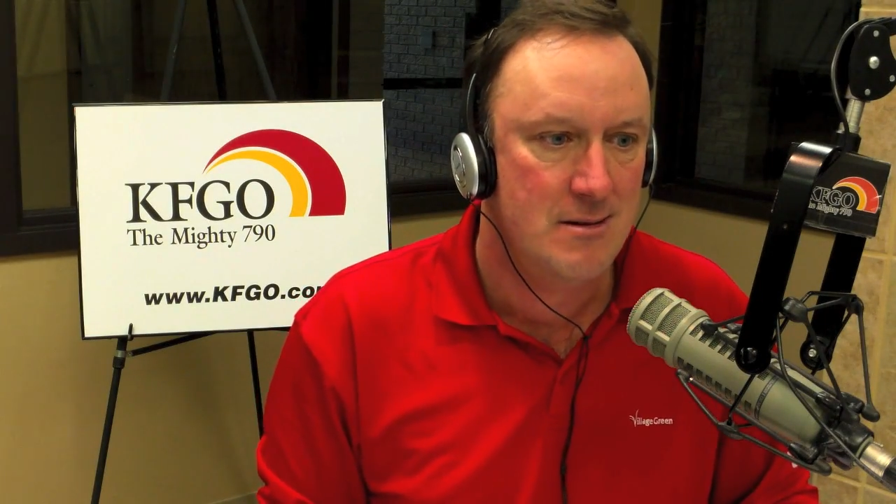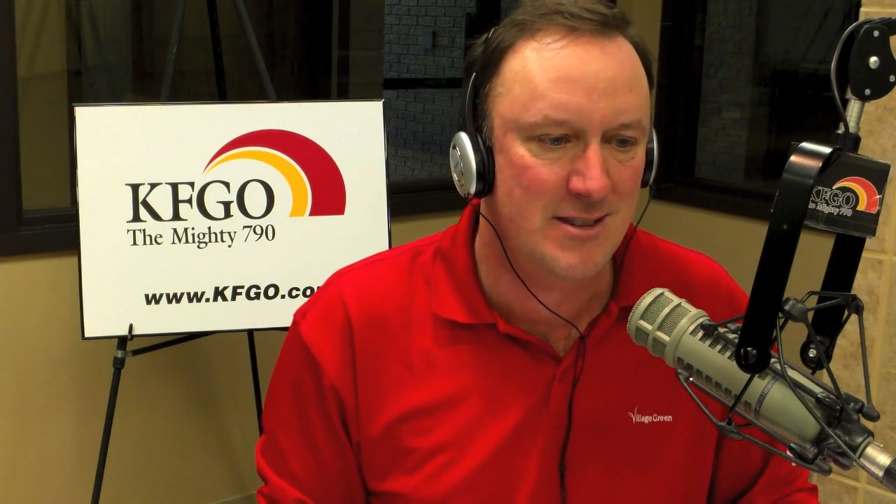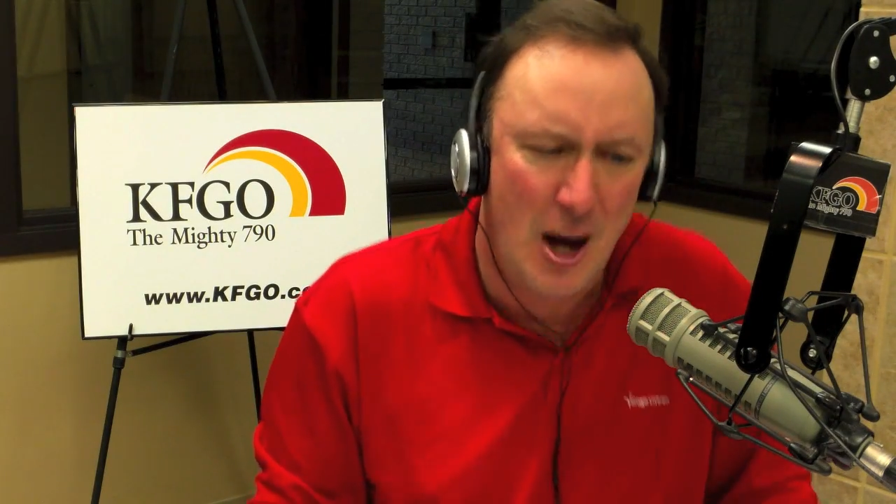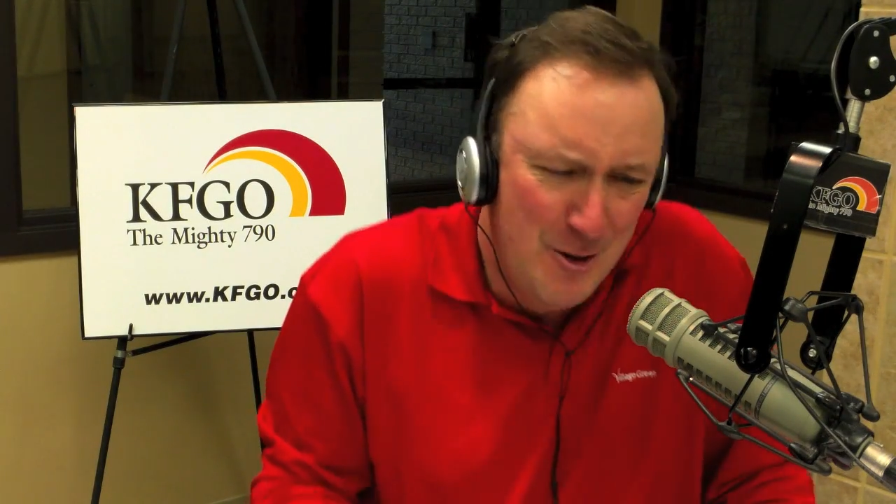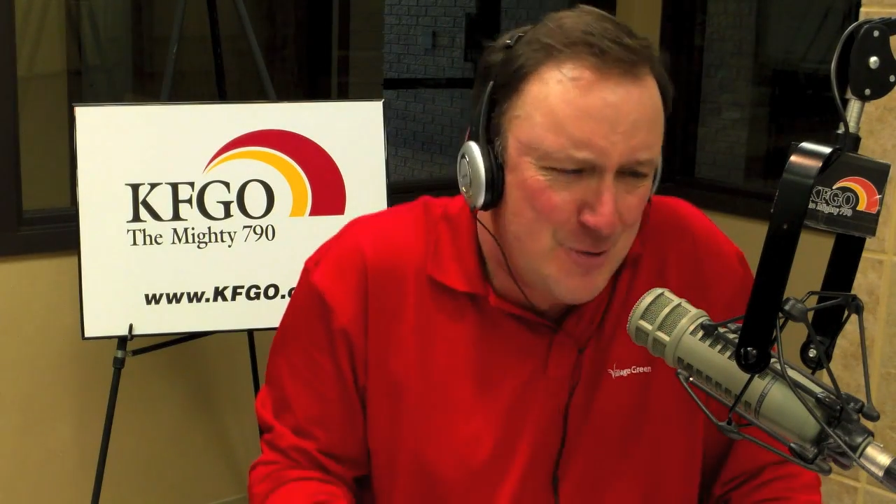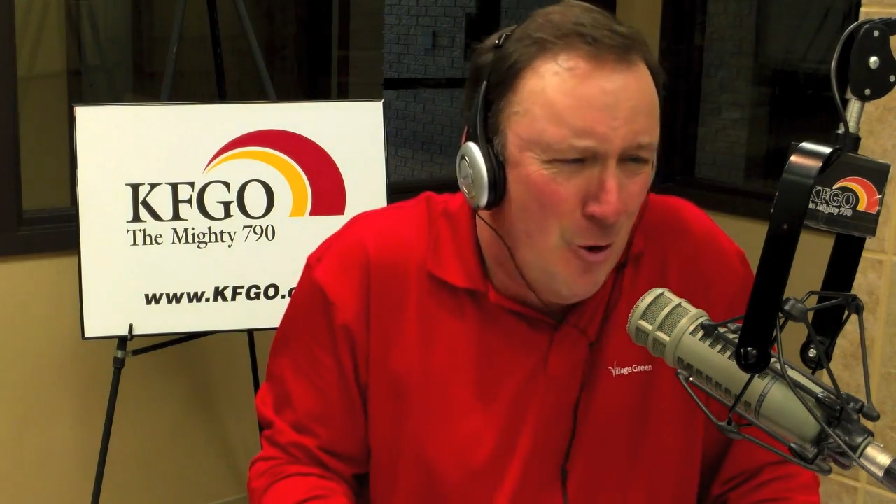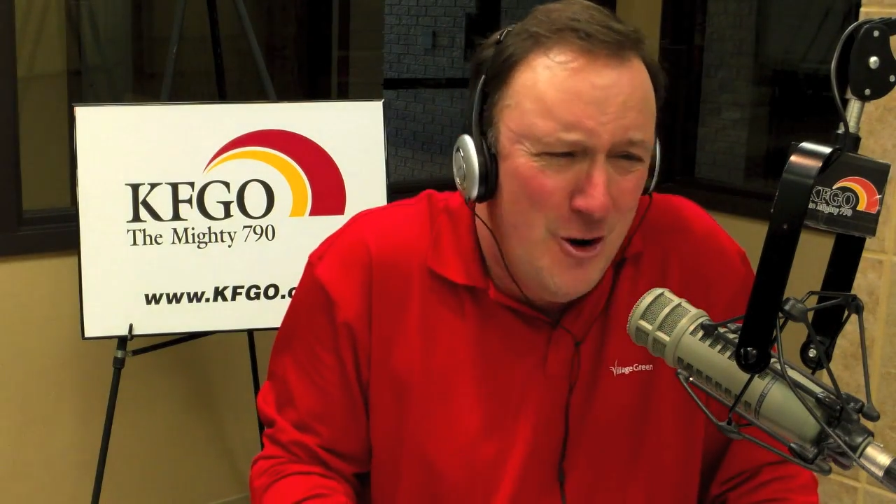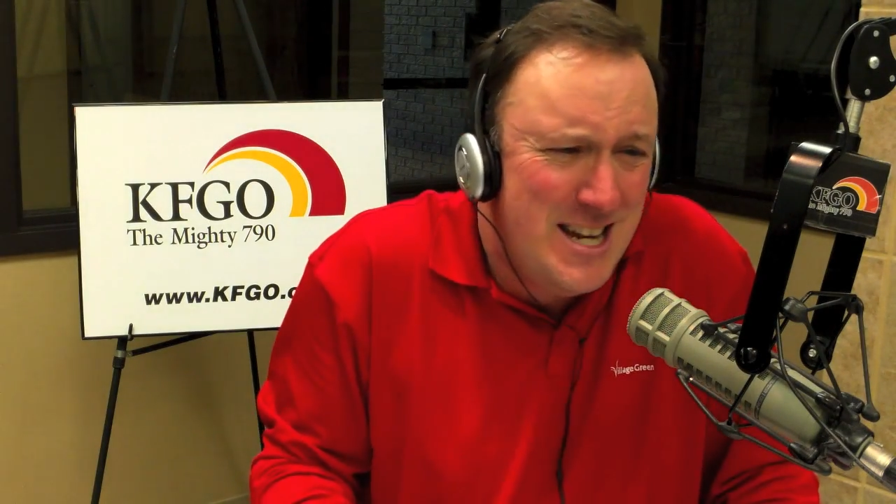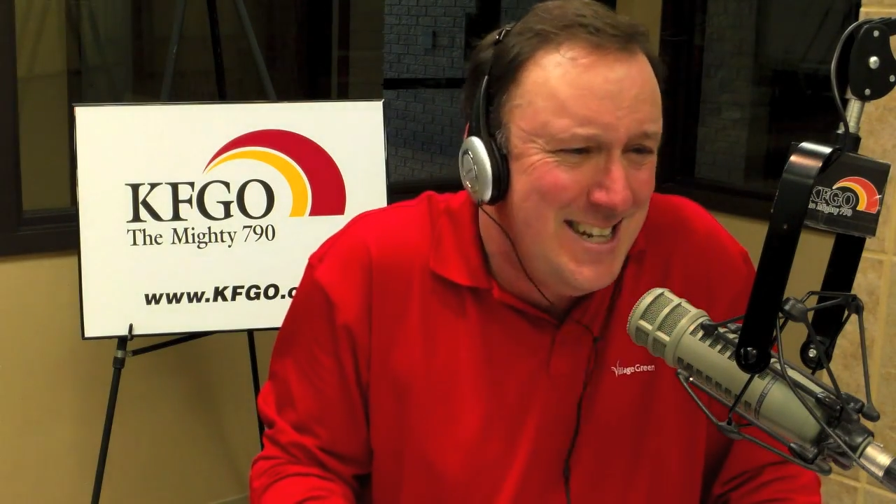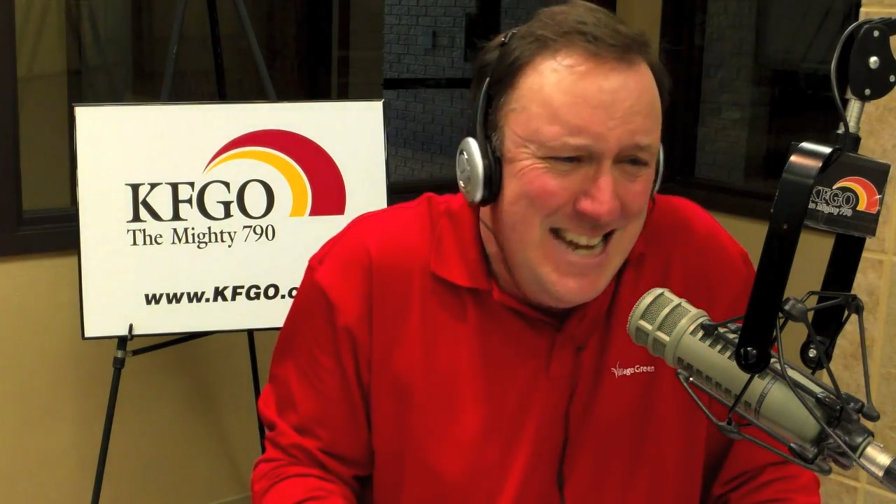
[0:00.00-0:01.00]
Because how much
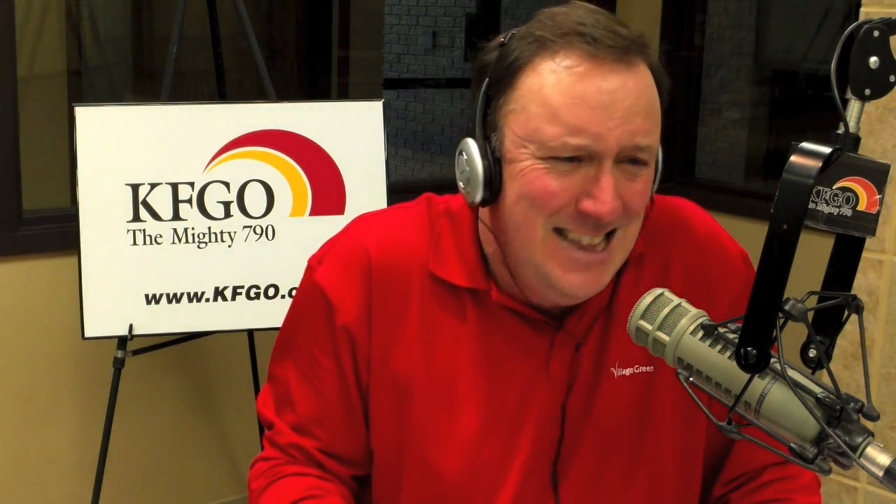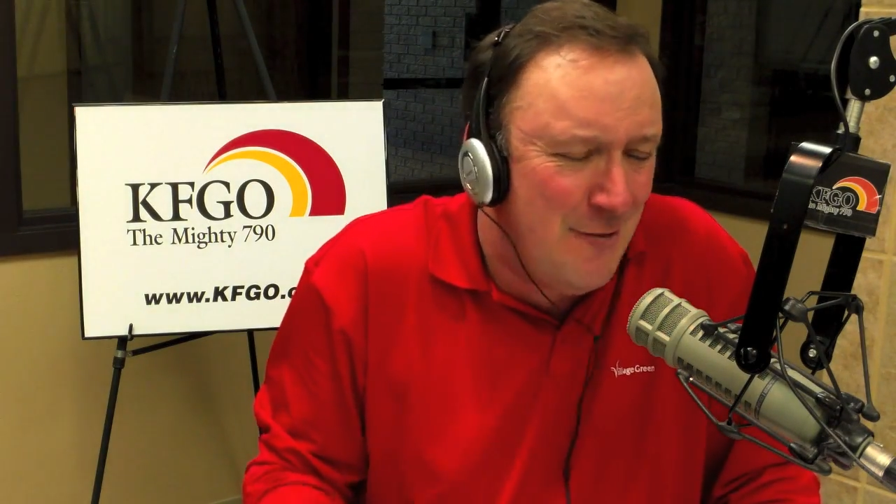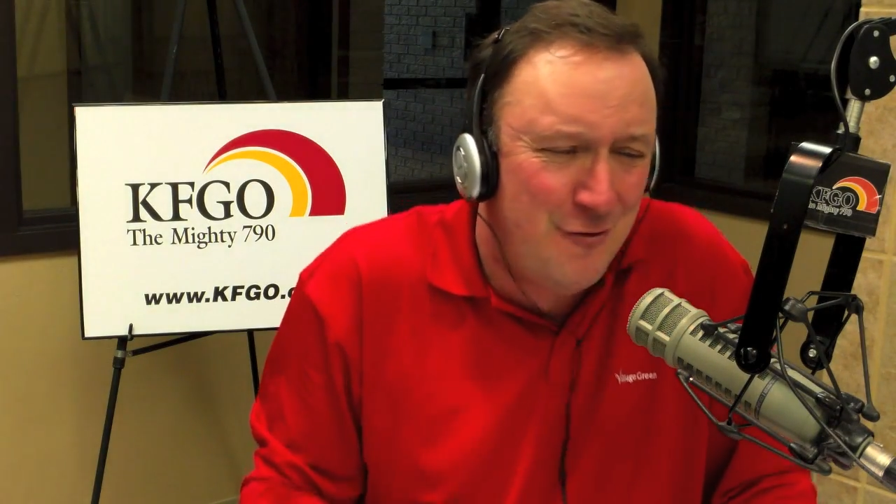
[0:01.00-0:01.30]
more do you need than